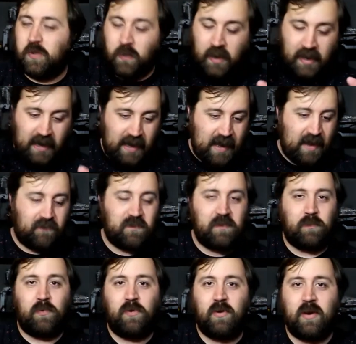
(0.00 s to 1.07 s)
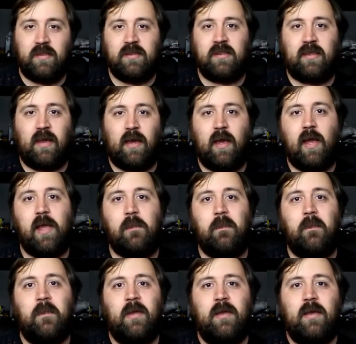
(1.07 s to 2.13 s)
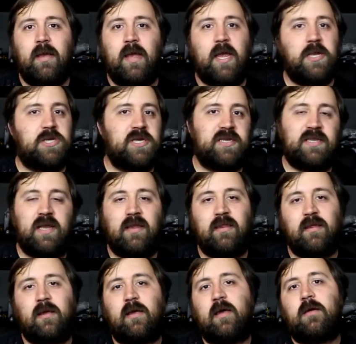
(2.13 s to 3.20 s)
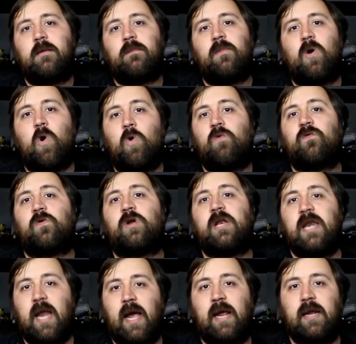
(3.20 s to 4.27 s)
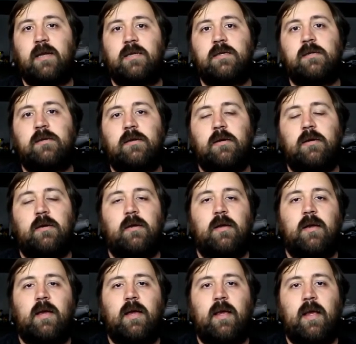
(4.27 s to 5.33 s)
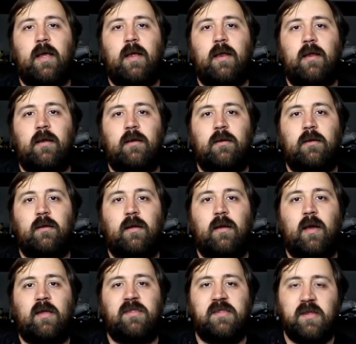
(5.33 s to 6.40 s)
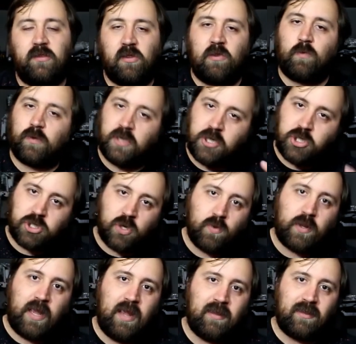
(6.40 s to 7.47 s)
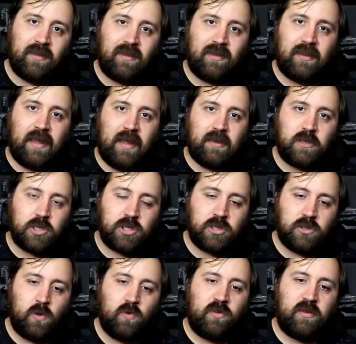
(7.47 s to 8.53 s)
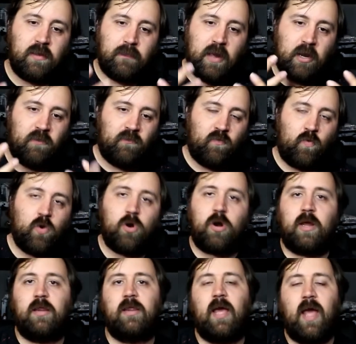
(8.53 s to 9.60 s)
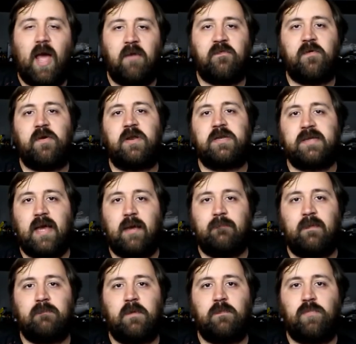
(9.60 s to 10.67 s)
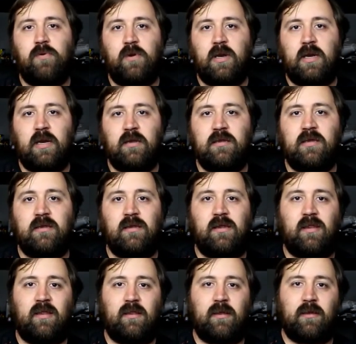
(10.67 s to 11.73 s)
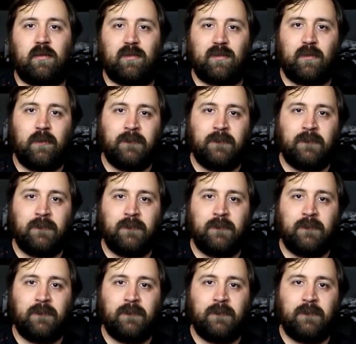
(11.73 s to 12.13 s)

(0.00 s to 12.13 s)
You have to put in the time. It just doesn't come overnight, and I think this really showcases that. This shows the amount of work and the effort and time I've been putting into these things.